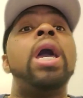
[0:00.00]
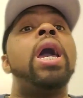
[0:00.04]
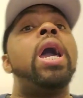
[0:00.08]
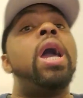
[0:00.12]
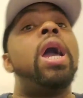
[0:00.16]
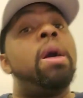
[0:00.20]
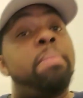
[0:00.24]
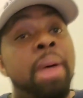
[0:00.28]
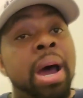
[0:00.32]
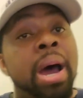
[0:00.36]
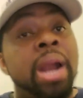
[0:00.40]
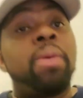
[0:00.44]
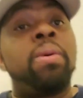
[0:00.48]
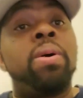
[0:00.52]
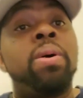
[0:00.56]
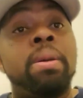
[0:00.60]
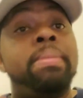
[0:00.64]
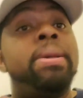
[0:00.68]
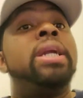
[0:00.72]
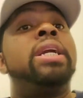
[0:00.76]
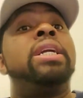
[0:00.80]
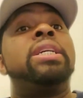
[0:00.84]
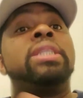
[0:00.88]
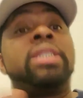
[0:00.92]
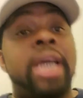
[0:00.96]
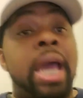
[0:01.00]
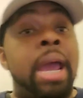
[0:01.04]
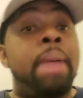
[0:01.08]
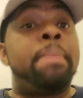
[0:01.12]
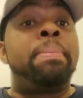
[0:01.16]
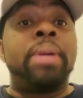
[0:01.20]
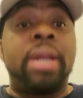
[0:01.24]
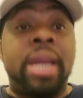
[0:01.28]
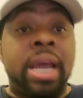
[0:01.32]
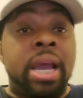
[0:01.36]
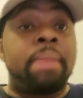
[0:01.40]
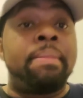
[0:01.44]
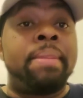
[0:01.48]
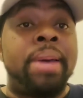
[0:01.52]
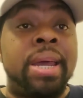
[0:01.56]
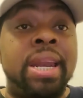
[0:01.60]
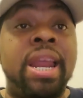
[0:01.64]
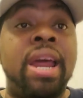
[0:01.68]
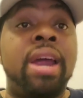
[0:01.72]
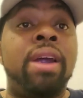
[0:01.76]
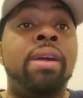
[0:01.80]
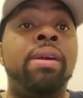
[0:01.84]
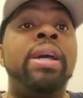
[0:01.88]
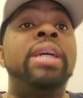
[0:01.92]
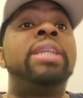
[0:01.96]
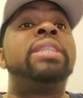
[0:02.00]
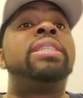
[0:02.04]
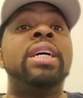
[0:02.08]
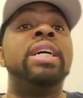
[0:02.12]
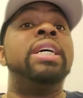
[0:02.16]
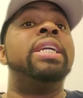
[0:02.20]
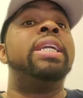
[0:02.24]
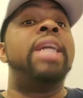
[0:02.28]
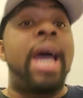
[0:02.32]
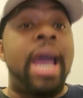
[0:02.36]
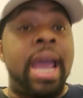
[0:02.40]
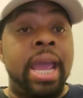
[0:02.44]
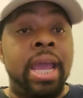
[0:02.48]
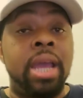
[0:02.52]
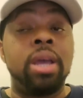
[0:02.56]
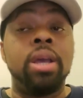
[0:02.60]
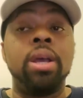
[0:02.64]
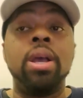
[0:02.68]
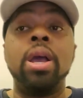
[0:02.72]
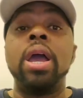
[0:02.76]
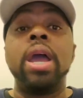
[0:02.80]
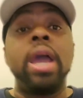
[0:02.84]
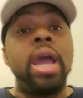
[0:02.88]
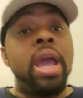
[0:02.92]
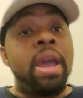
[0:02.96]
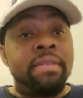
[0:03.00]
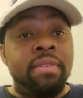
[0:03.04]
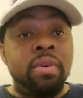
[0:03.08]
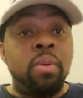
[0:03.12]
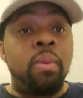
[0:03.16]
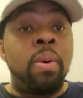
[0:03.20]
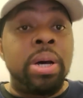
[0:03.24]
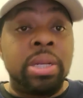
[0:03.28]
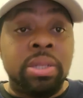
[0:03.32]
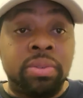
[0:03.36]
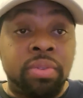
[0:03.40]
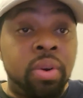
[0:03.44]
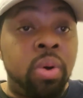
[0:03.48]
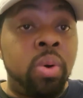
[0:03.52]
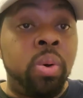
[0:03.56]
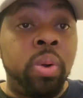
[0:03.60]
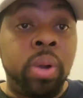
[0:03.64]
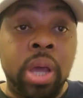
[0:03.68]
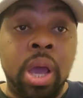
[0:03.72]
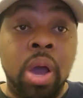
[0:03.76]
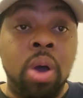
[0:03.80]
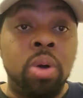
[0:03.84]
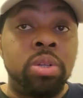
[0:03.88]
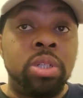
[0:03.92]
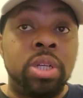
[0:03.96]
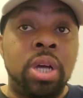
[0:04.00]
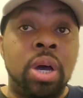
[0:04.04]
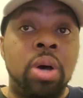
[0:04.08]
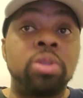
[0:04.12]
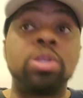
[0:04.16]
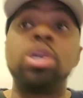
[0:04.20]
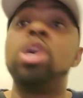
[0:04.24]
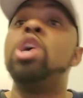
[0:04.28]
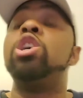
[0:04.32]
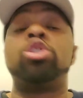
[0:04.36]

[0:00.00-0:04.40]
and probably would have been in the same predicament they're in today if it wasn't for Julio Jones.